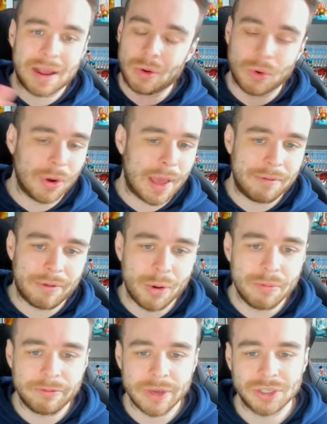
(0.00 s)
all have
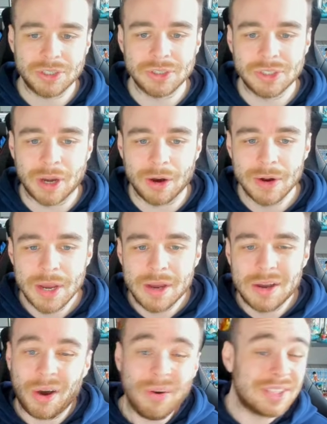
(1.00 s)
home fixtures. So
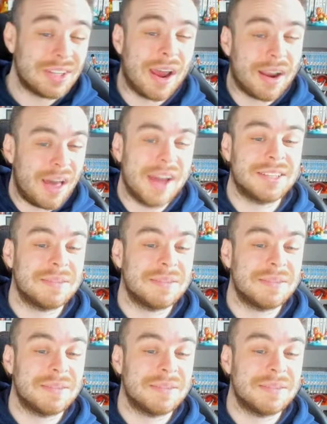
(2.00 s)
honestly, I'd like